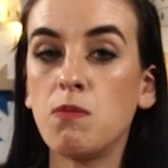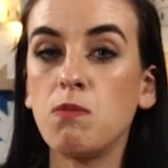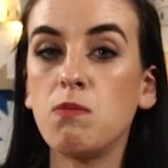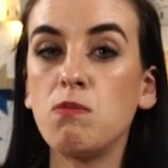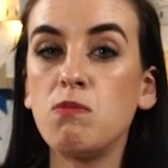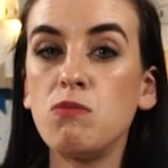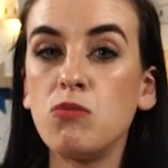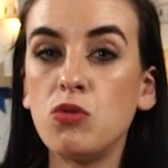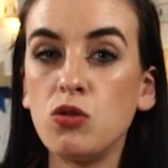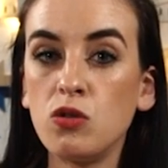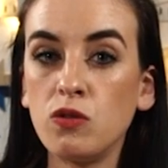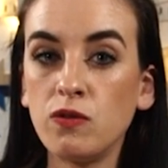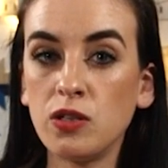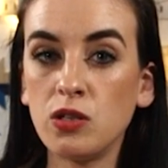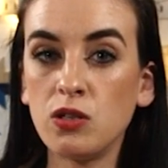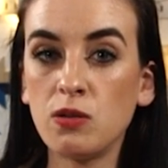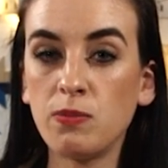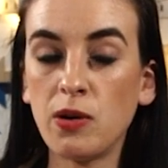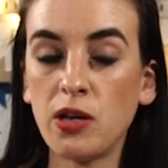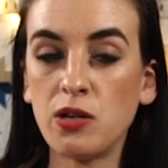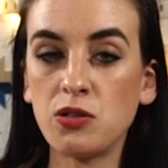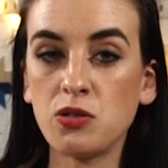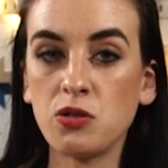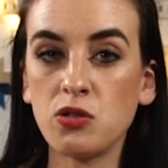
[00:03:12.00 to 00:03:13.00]
moving your
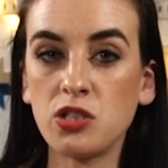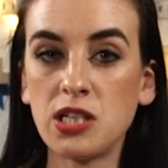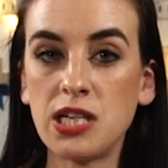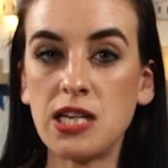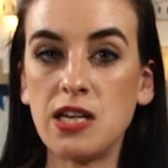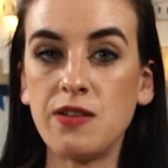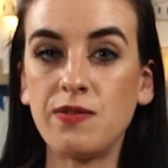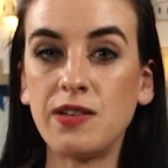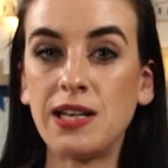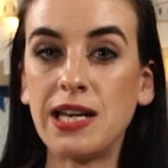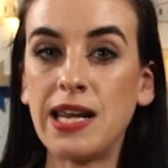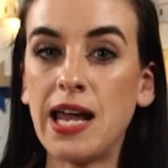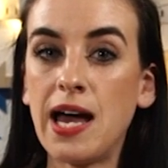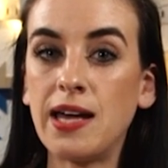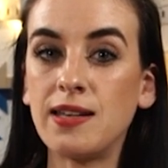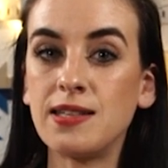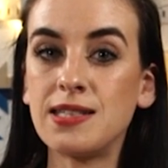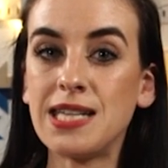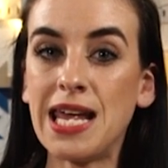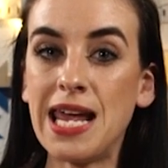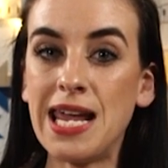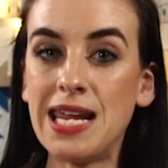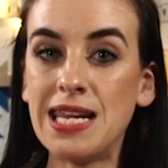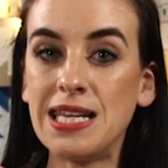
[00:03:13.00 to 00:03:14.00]
blowtorch evenly and
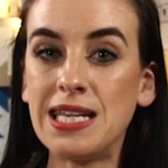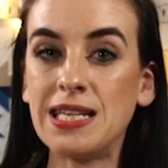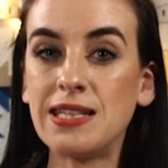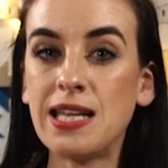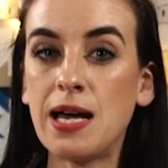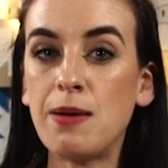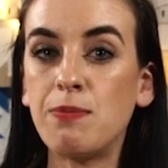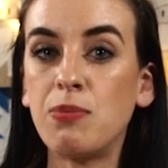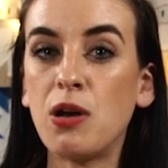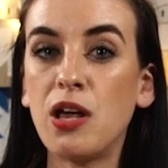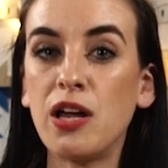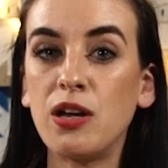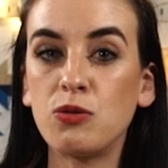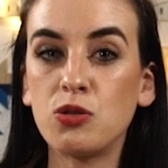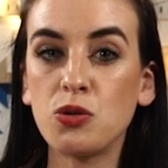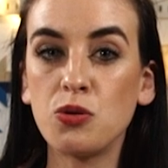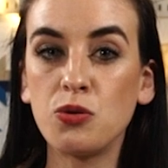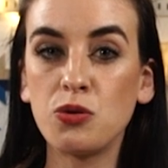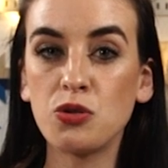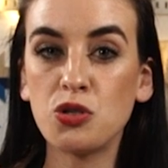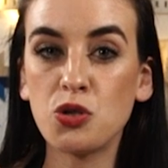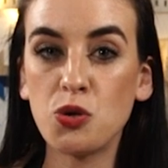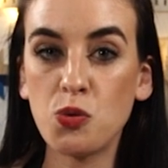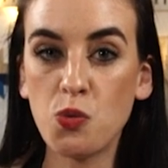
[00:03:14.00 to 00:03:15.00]
taking that
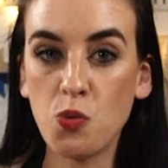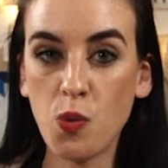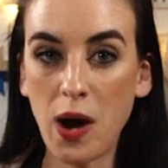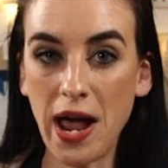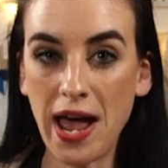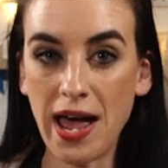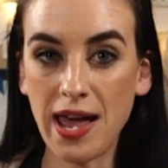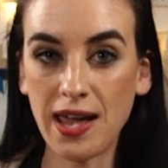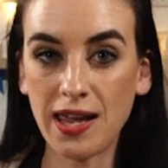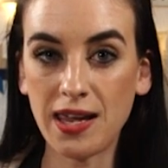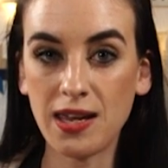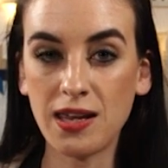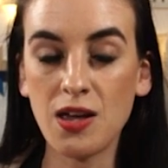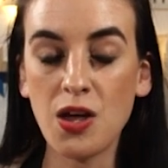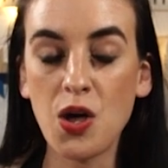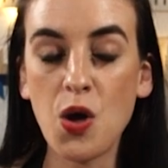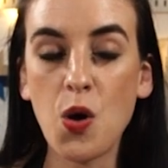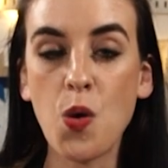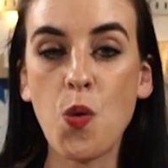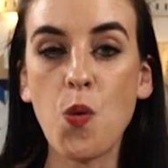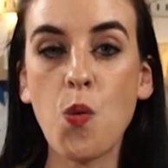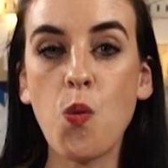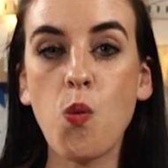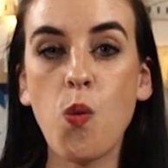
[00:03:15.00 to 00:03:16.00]
blowtorch away
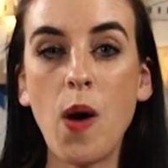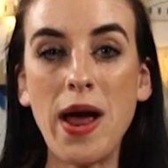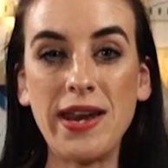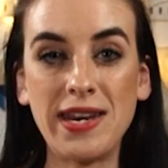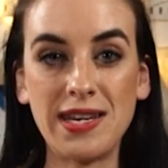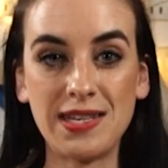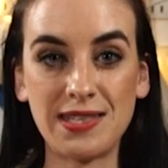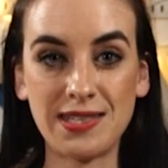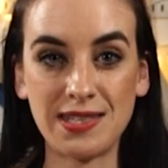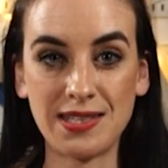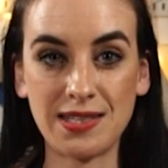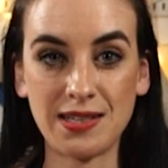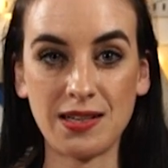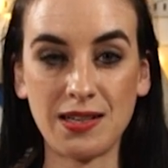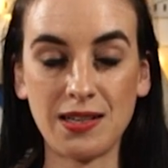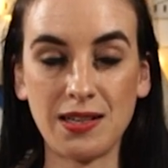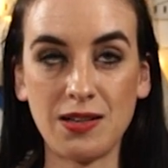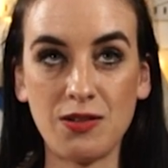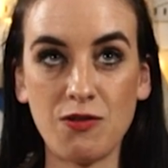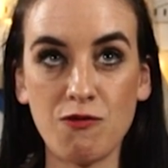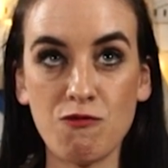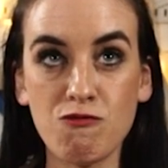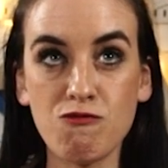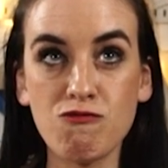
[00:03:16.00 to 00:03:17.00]
when it's
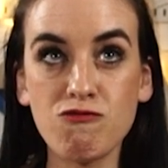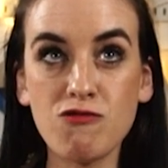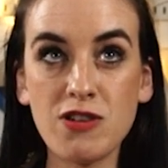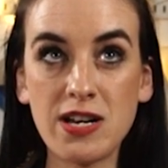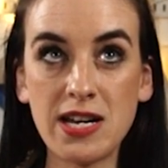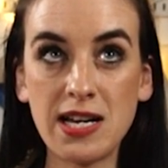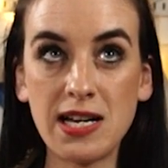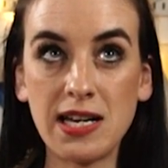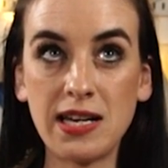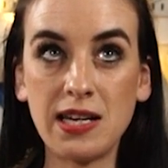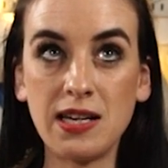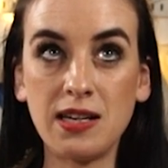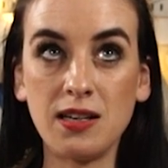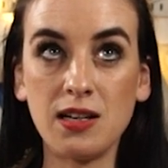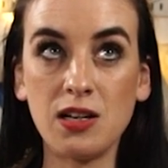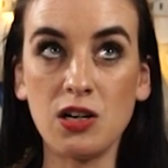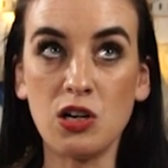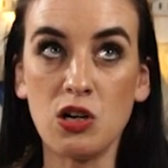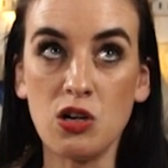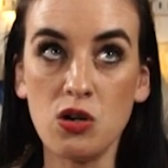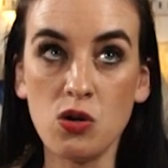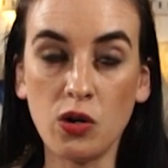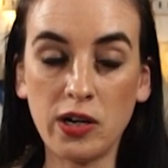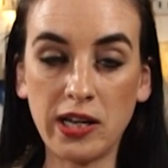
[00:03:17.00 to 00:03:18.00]
really
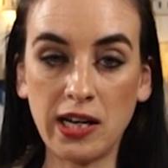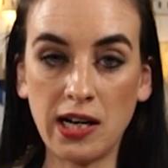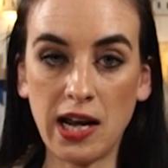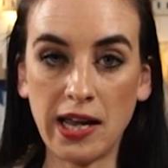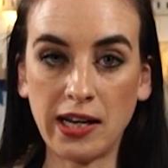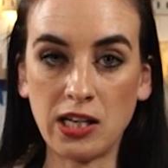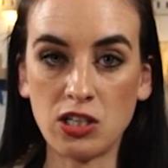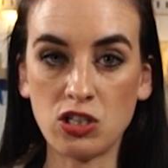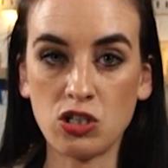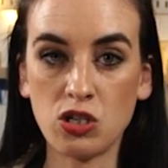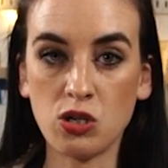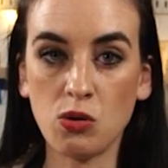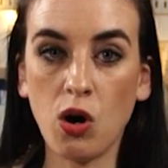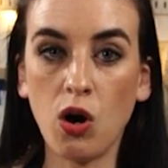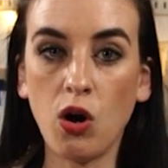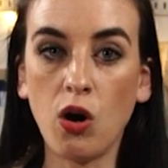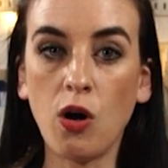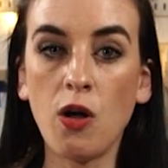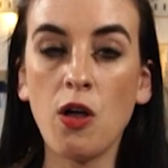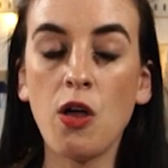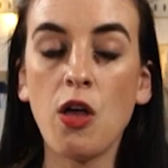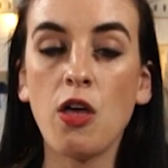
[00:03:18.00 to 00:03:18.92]
looking like it's too hot.